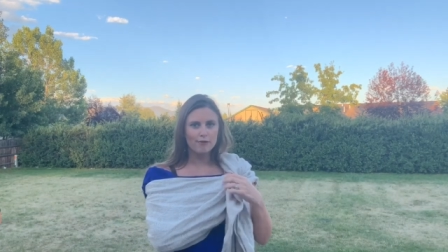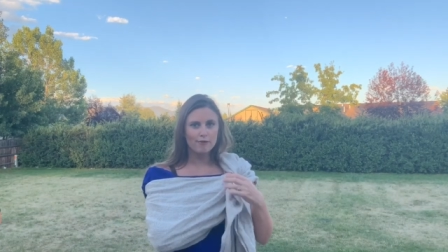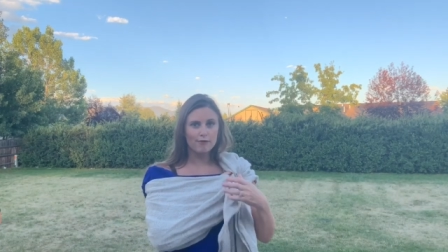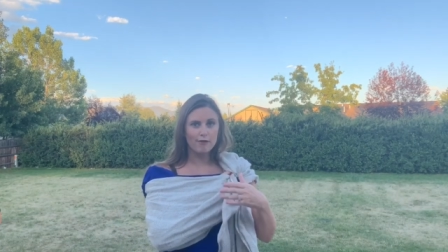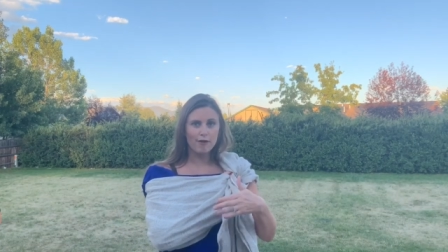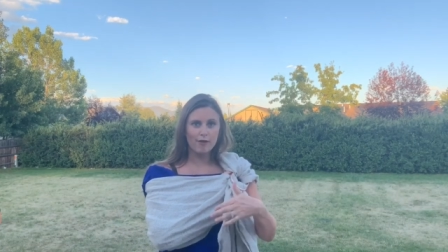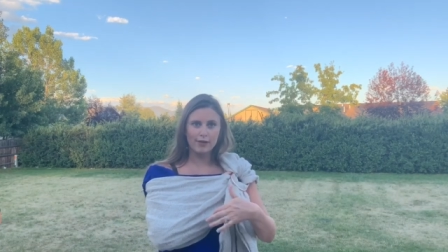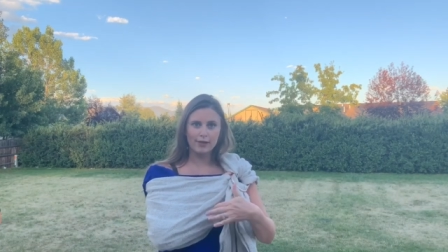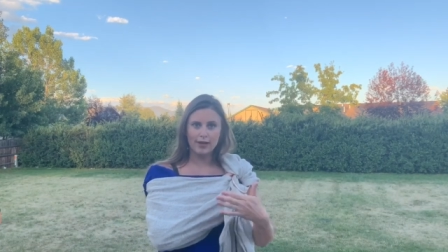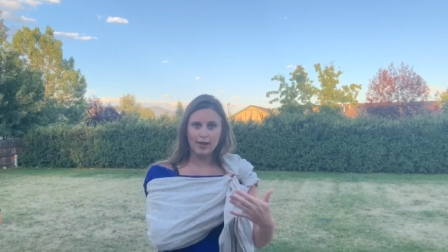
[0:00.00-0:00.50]

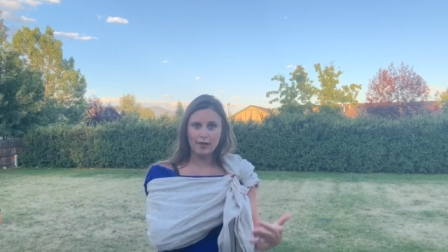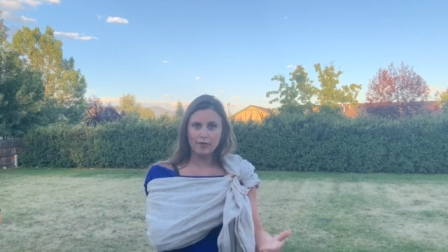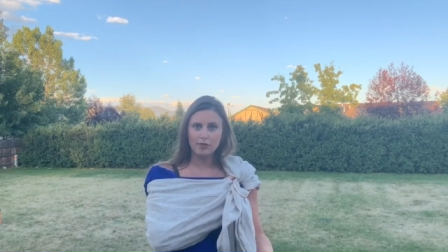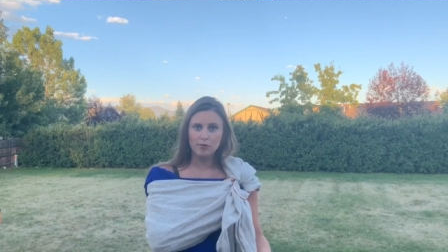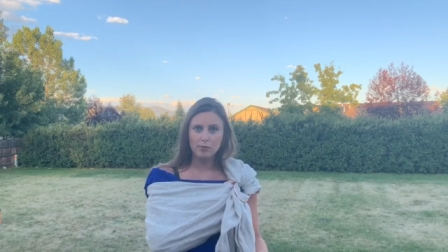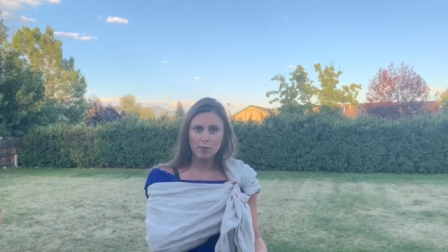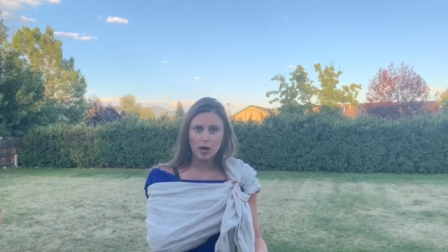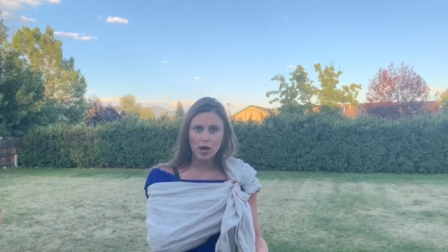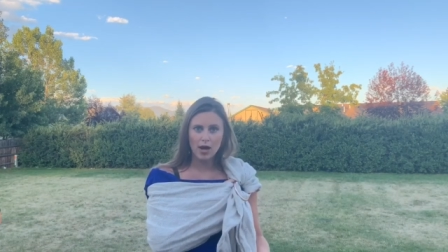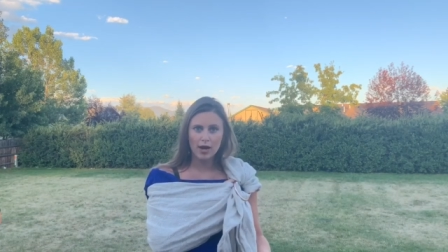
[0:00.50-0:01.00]
falling out the
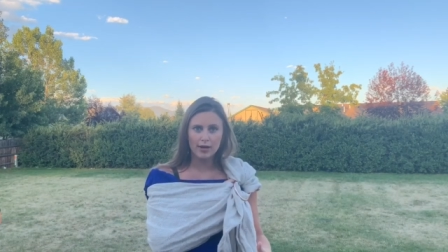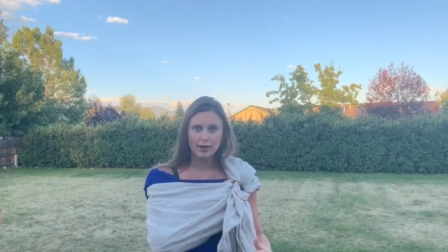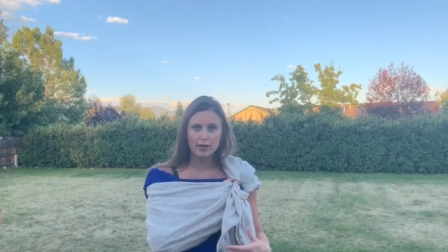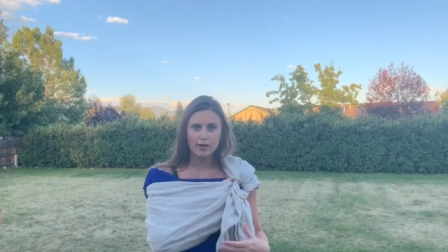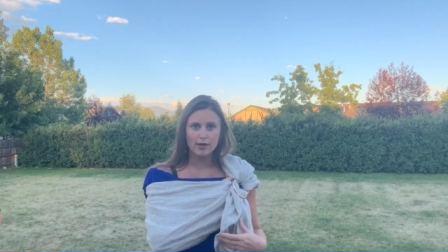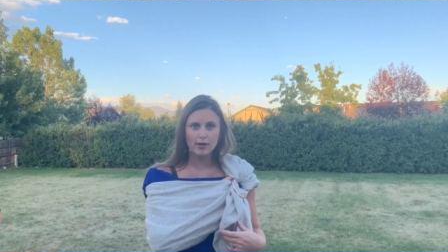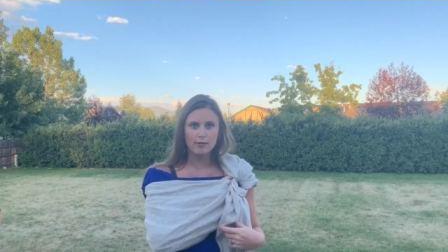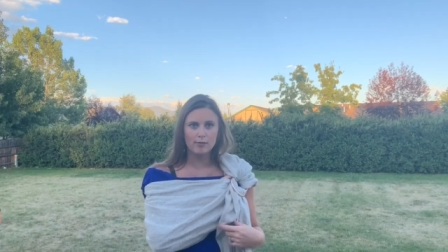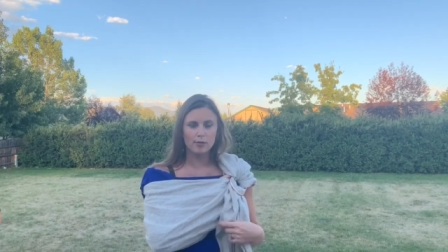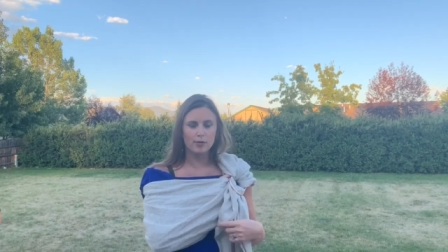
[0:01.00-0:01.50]

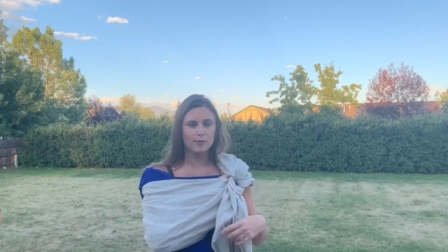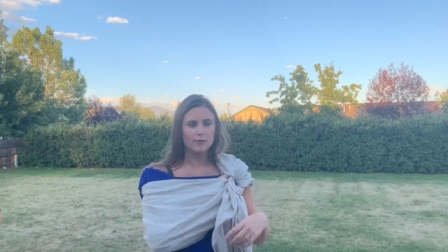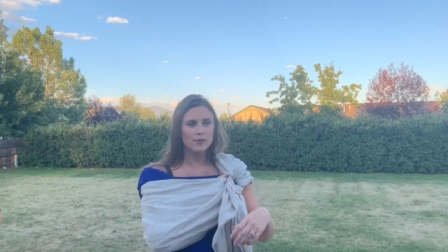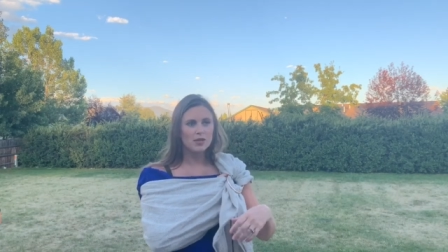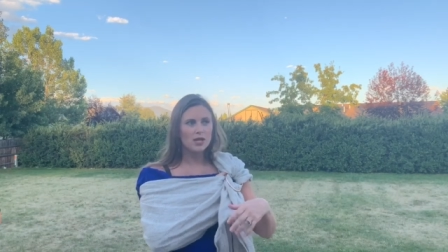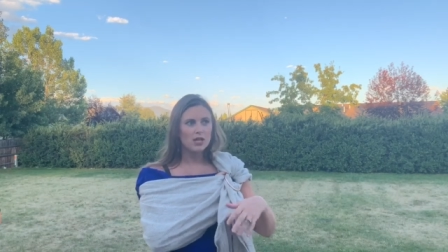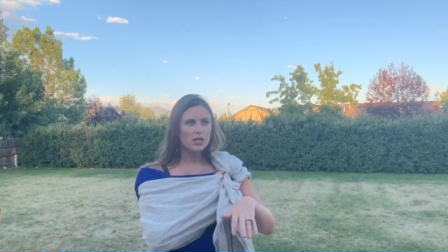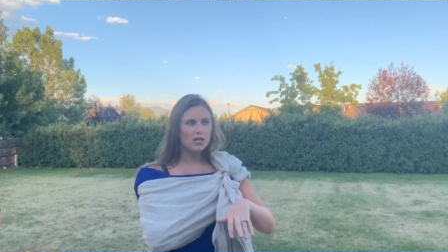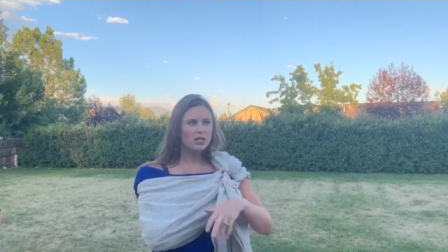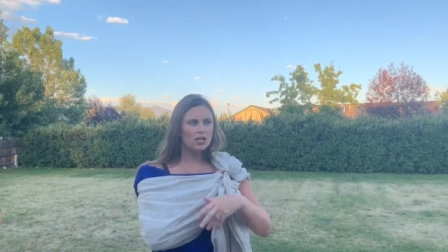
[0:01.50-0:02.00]
bottom or
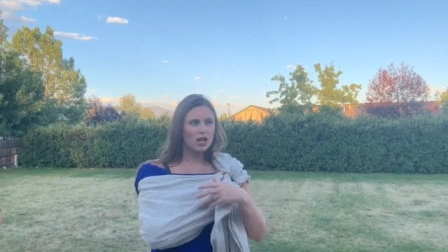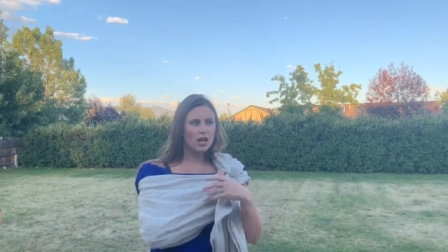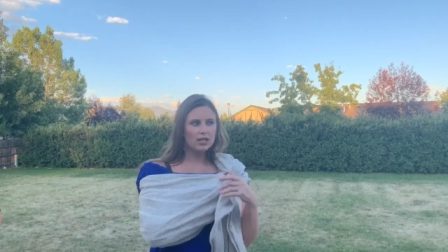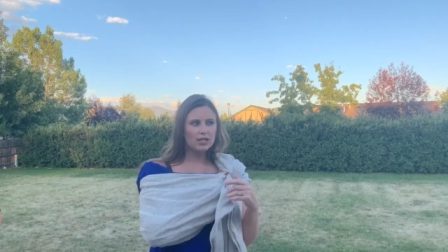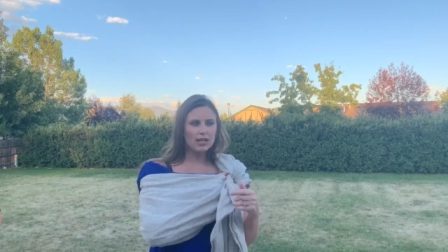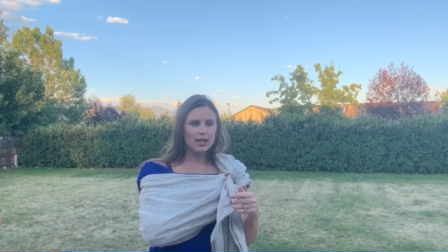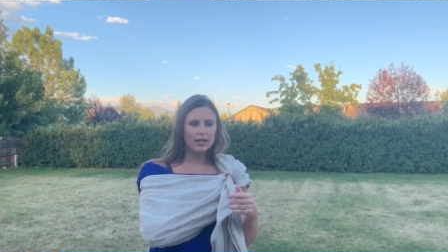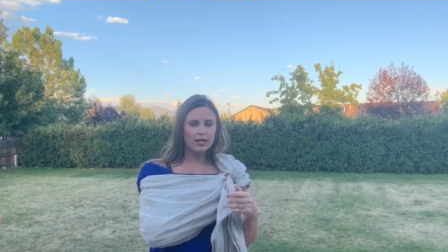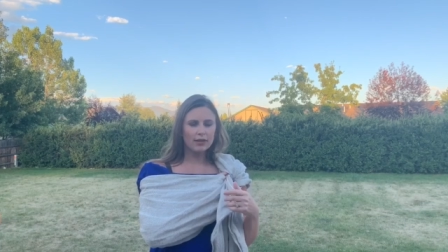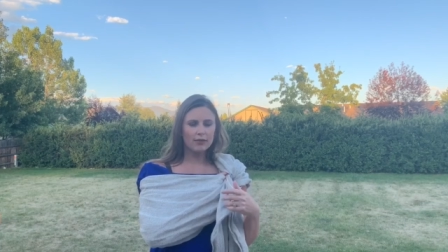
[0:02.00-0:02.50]
not
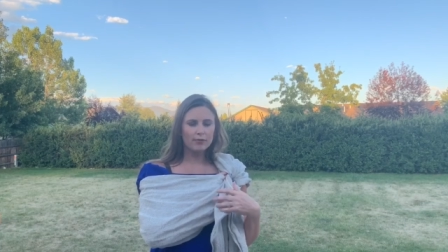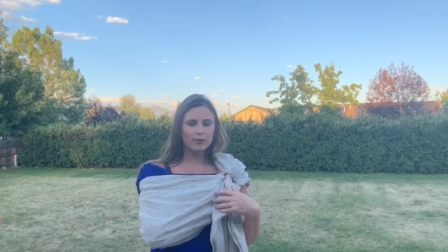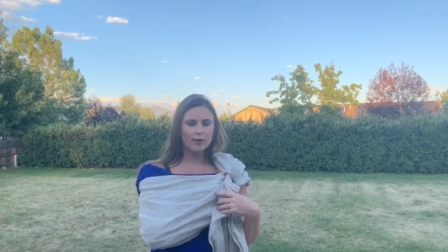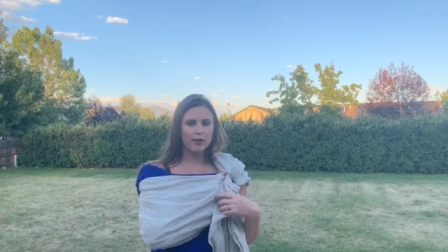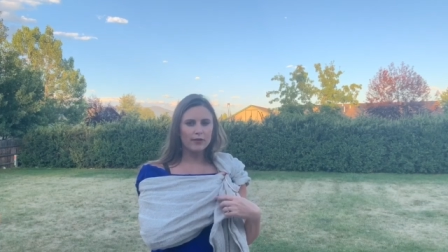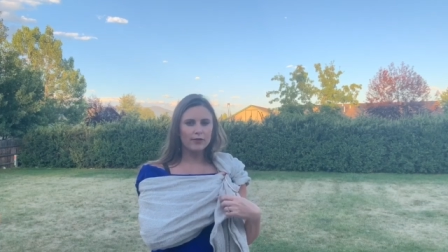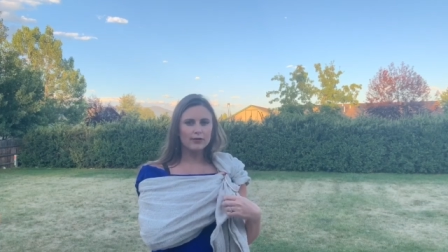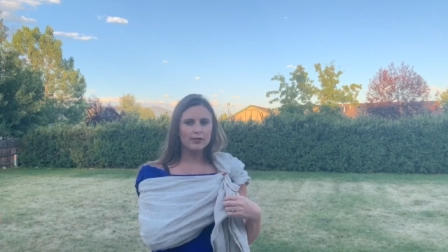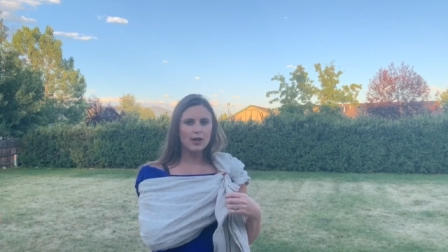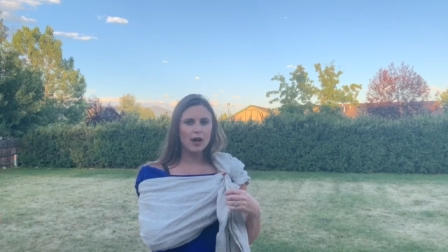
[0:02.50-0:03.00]
tight enough
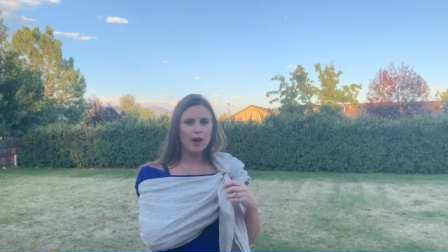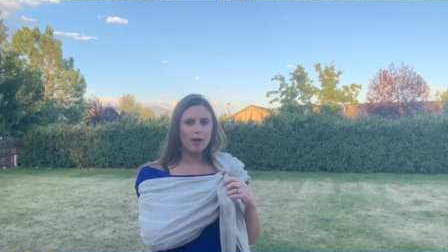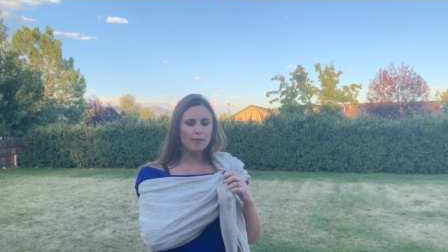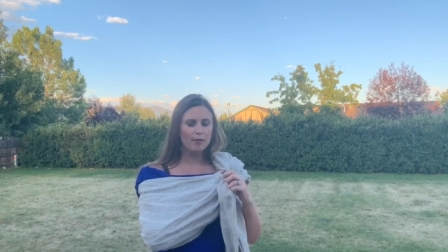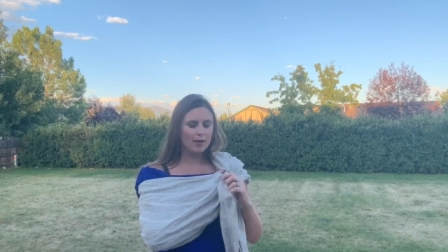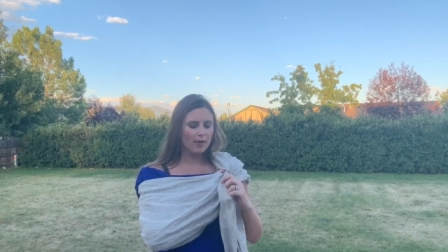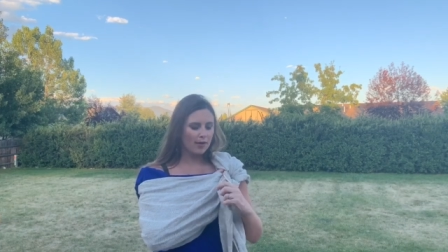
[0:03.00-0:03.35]
around the top.